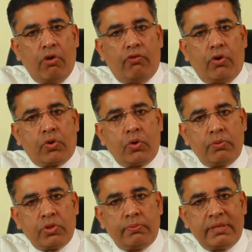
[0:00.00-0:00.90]
for
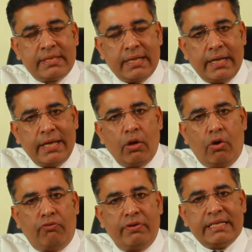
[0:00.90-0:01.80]
chromosomal study
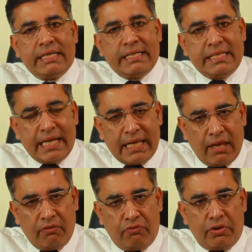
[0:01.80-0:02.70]
or fetal
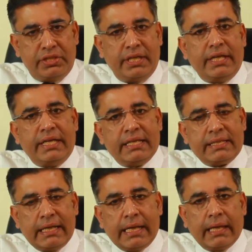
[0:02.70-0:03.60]
DNA for genetic
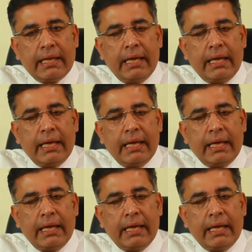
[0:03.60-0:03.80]
study.